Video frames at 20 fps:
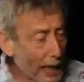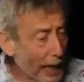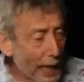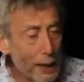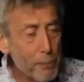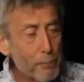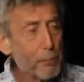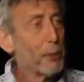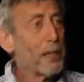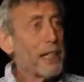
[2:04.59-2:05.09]

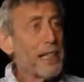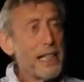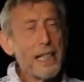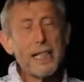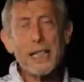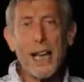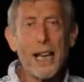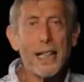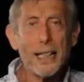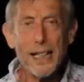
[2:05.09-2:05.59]
He
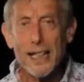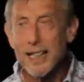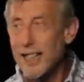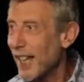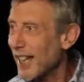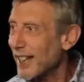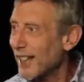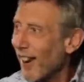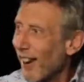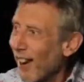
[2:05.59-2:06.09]
breezes in and he
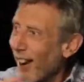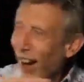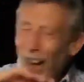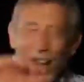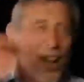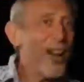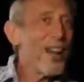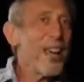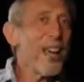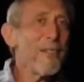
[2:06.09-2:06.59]
says,
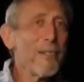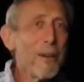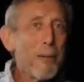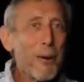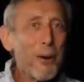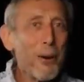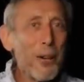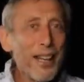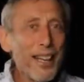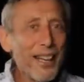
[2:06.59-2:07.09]
hi,
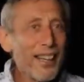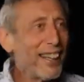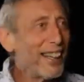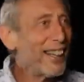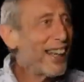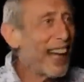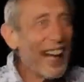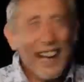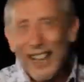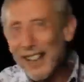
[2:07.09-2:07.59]
everybody.
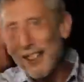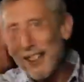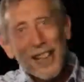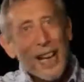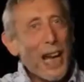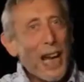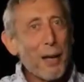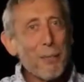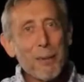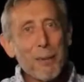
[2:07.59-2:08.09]
Anything
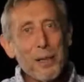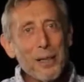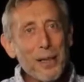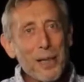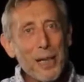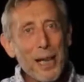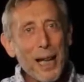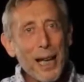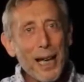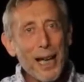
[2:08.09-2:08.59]
happened
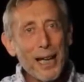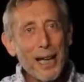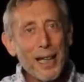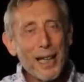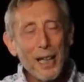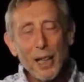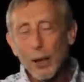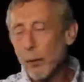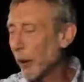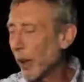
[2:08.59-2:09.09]
today?
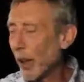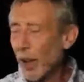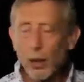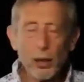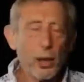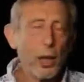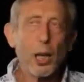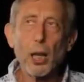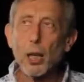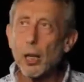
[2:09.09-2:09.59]
And we go,
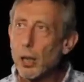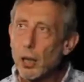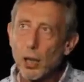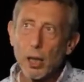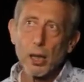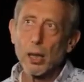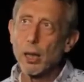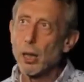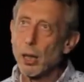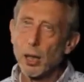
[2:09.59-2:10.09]
no,
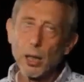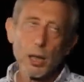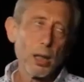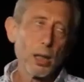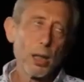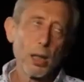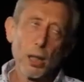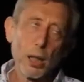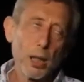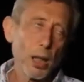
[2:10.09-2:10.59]

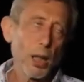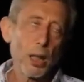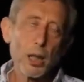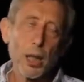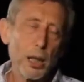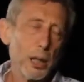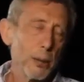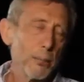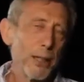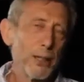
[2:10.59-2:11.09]

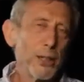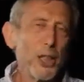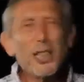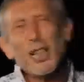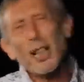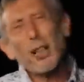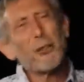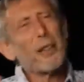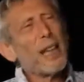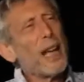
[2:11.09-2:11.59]
nothing much. He
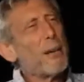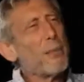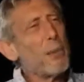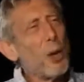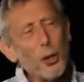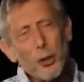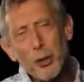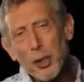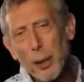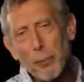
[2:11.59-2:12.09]
said, oh, come
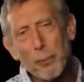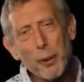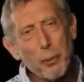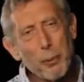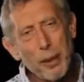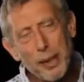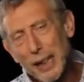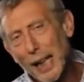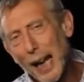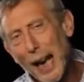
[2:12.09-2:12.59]
on, something
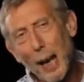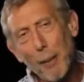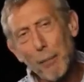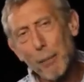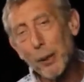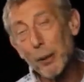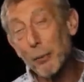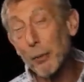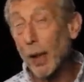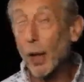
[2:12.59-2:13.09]
must have
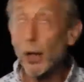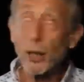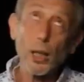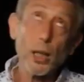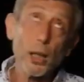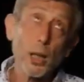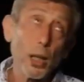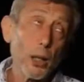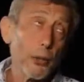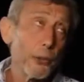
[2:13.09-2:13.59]
happened. And we go,
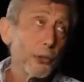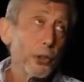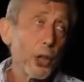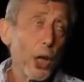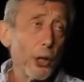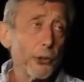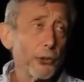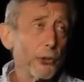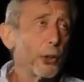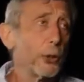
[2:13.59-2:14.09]
no, the
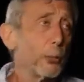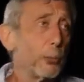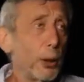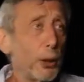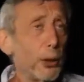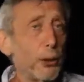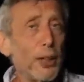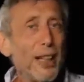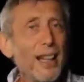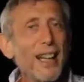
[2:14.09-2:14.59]
sky's still
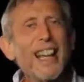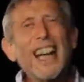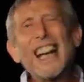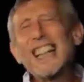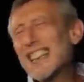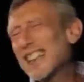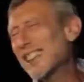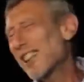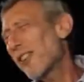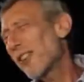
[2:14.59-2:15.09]
blue. He
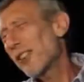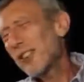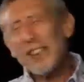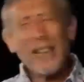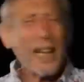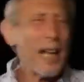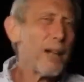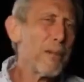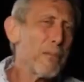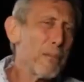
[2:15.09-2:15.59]
says, oh, look,
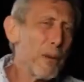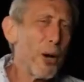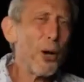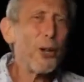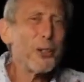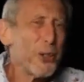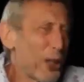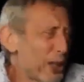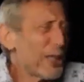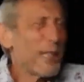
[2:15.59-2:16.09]
come
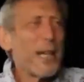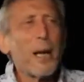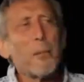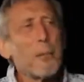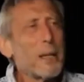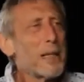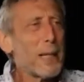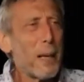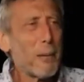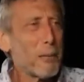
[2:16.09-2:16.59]
on, just tell
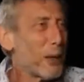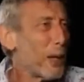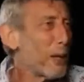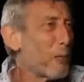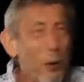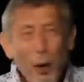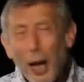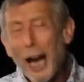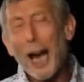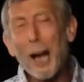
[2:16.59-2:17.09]
me something.
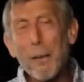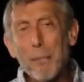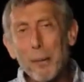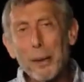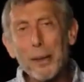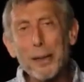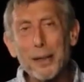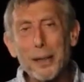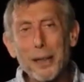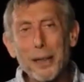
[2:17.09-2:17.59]
What
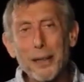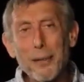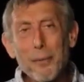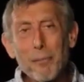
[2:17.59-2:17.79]
happened?